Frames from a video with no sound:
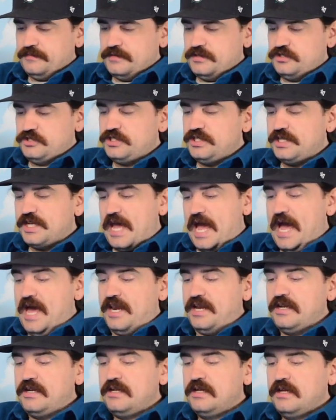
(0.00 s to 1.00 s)
she'd
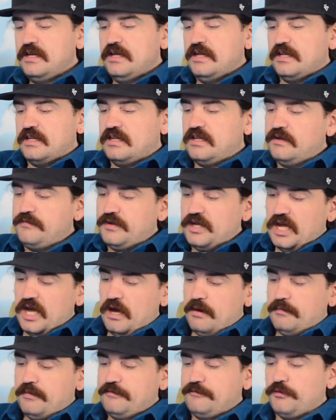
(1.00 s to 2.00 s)
added, giving
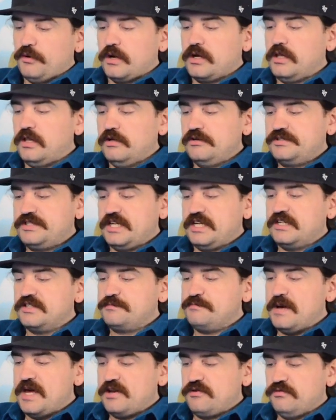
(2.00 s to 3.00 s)
up before closing his
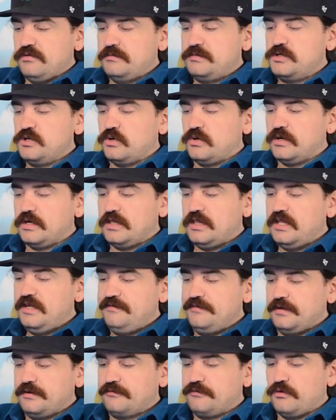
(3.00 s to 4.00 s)
bedroom door and
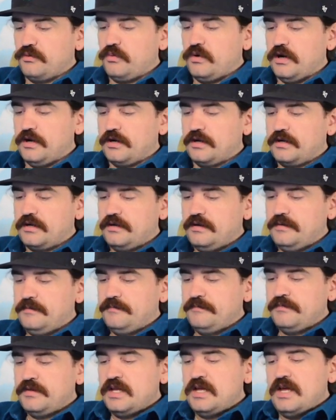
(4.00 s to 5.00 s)
leaving for work.
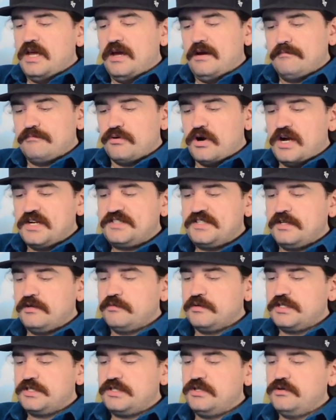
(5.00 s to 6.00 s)
And Bryson
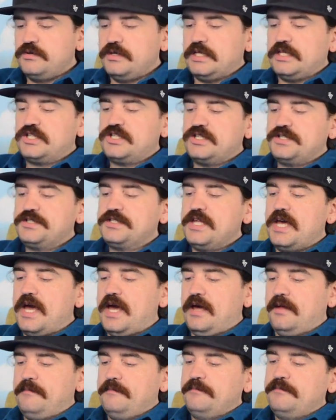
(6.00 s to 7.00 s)
was doing just
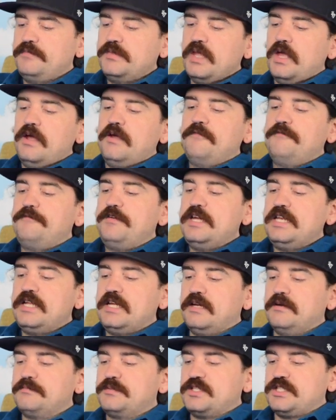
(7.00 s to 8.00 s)
that,
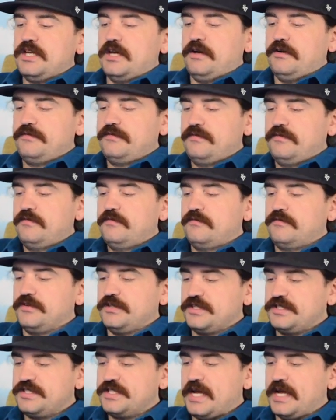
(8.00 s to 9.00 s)
feeding himself for
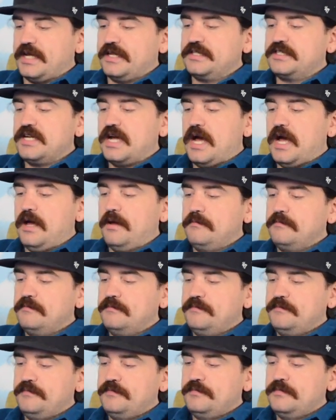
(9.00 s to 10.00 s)
the second time
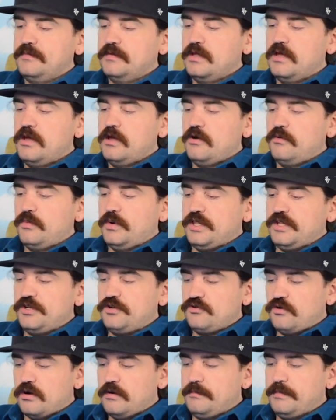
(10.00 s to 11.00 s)
when the
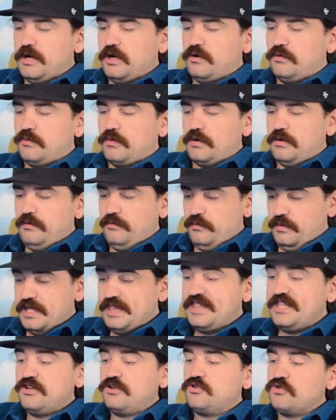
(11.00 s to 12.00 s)
doorbell
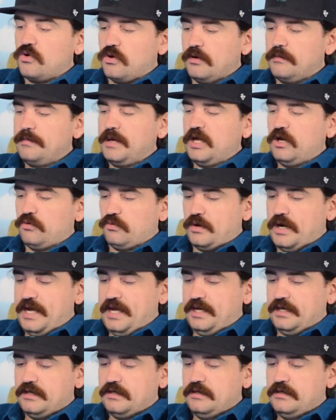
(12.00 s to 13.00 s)
when the doorbell
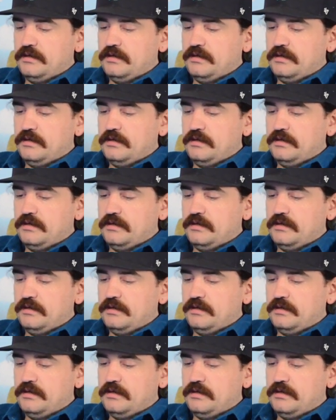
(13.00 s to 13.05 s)
rang.